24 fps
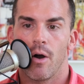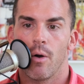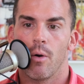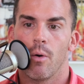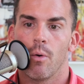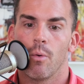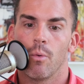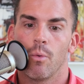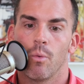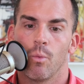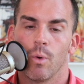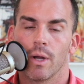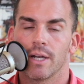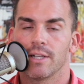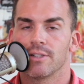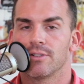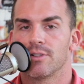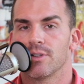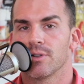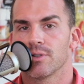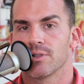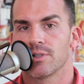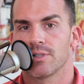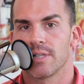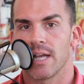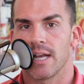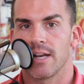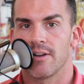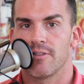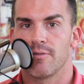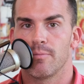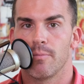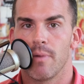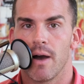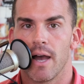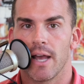what is their state of
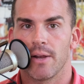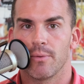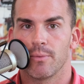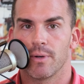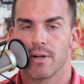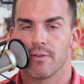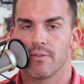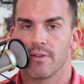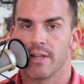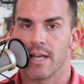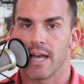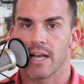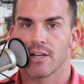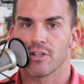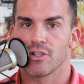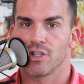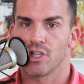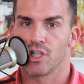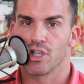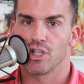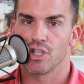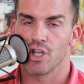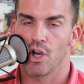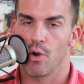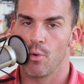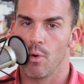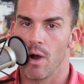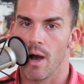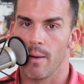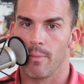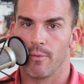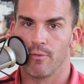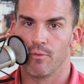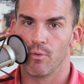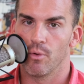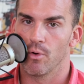mind whenever they actually show up
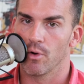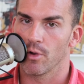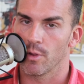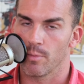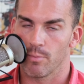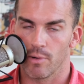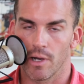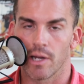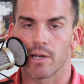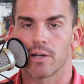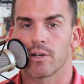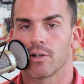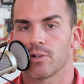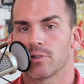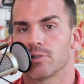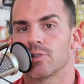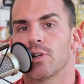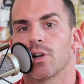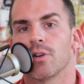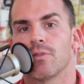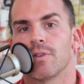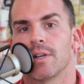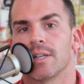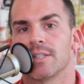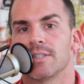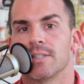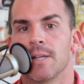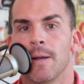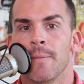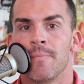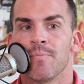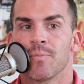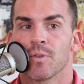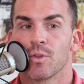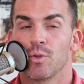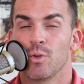for the product or service?
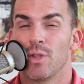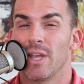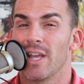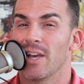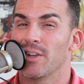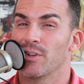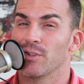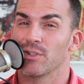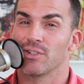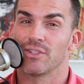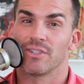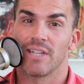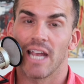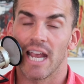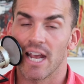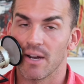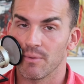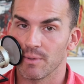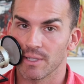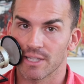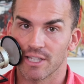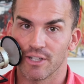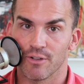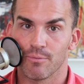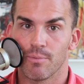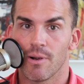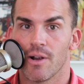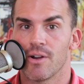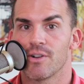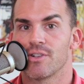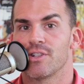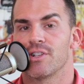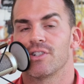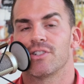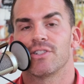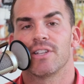Do they understand what they're
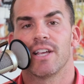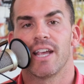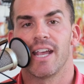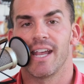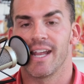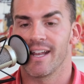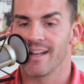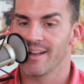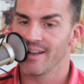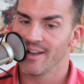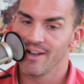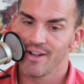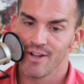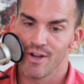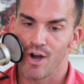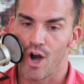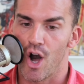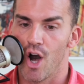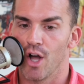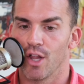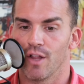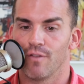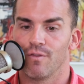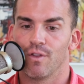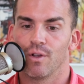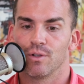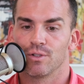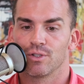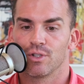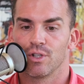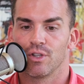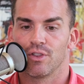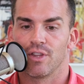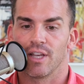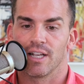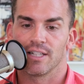purchasing? All of those good
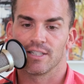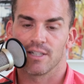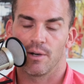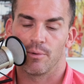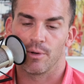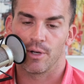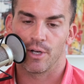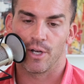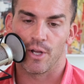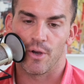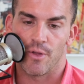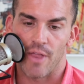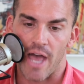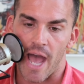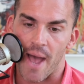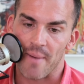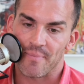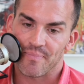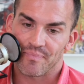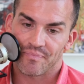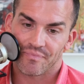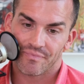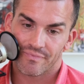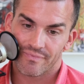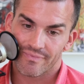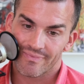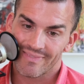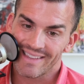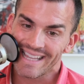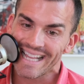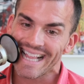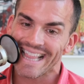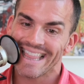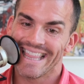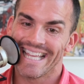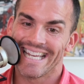things. I want to know that.
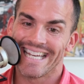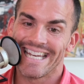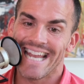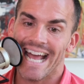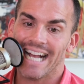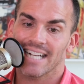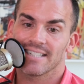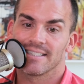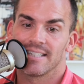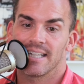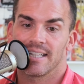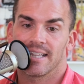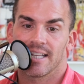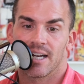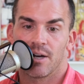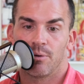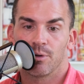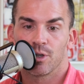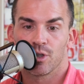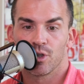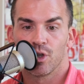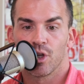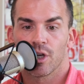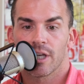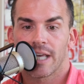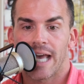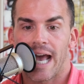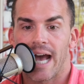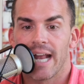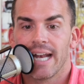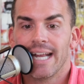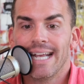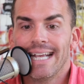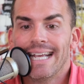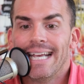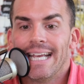The next thing that I want to look at
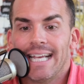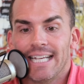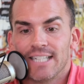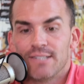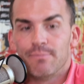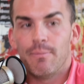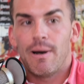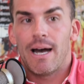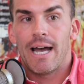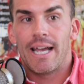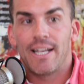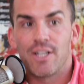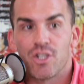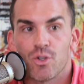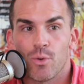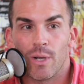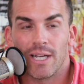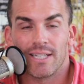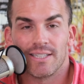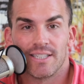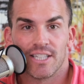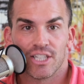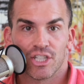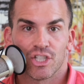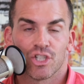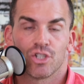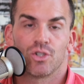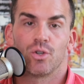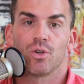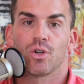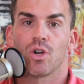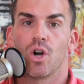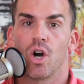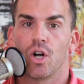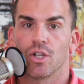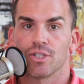is my transitional
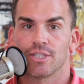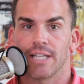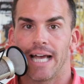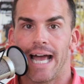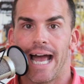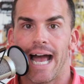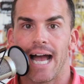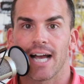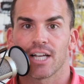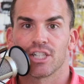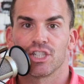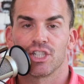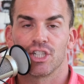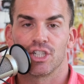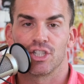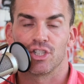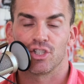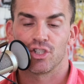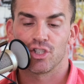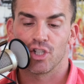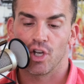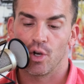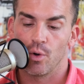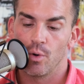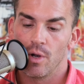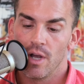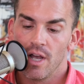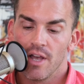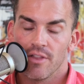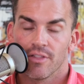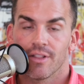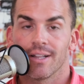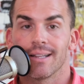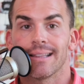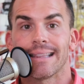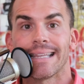call to action. So the
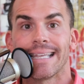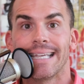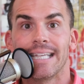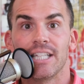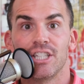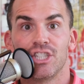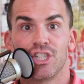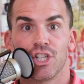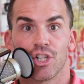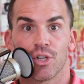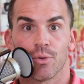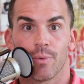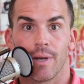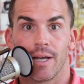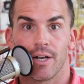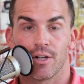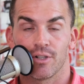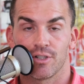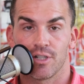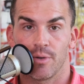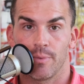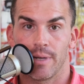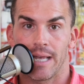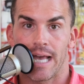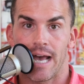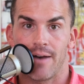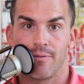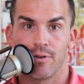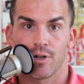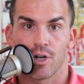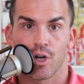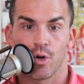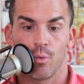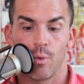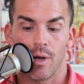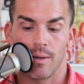lead generators that we have on our
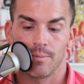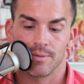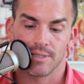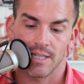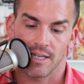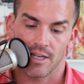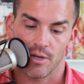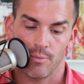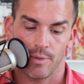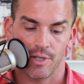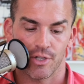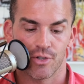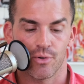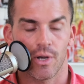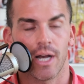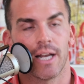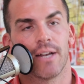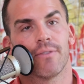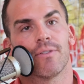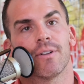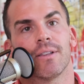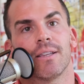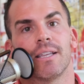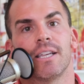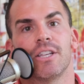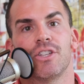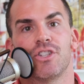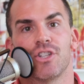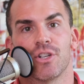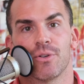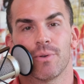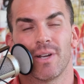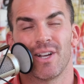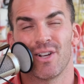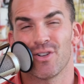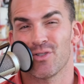website, can we try different lead
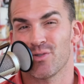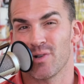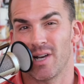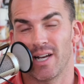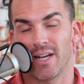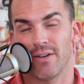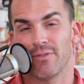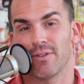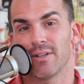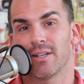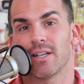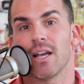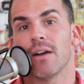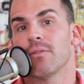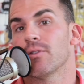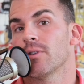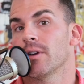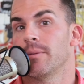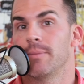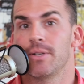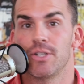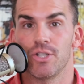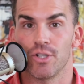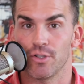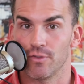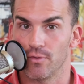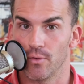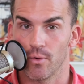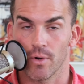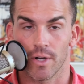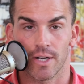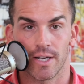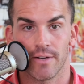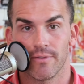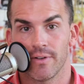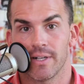generators, try different cover images for it,
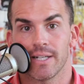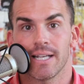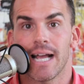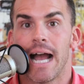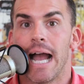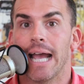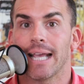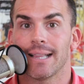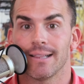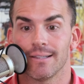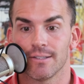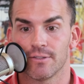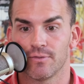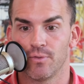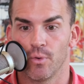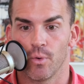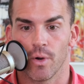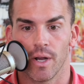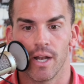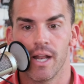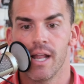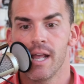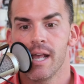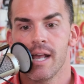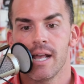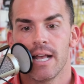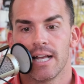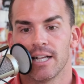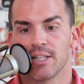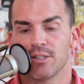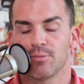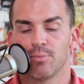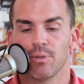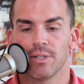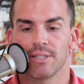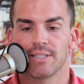different titles for it, and
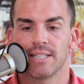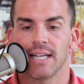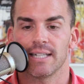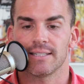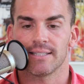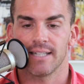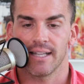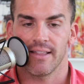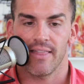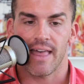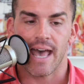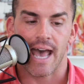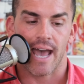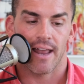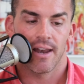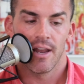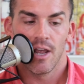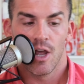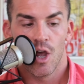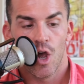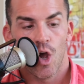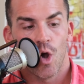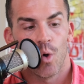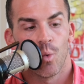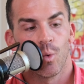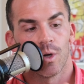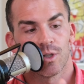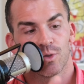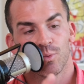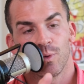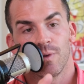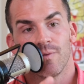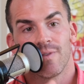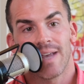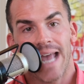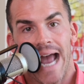split testing that? Once we've
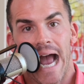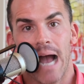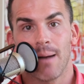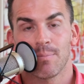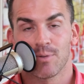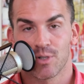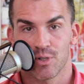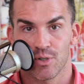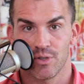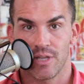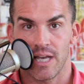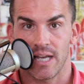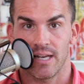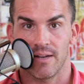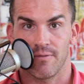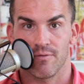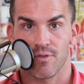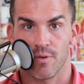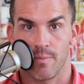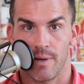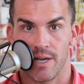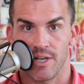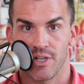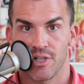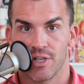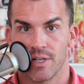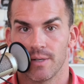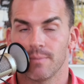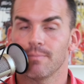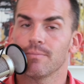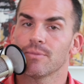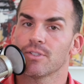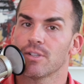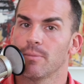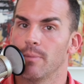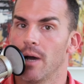captured that information, some
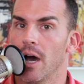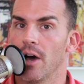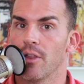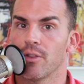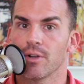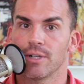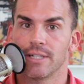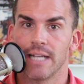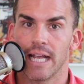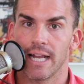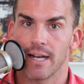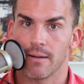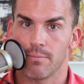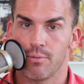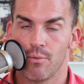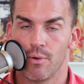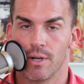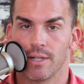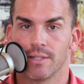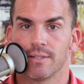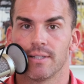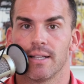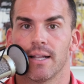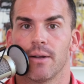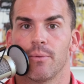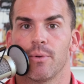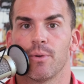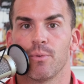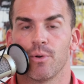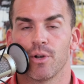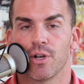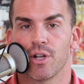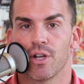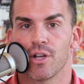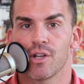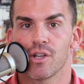other data points that we want to
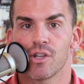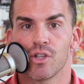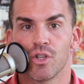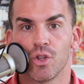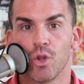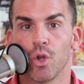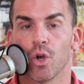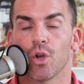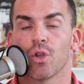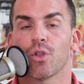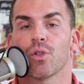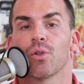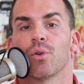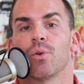look through and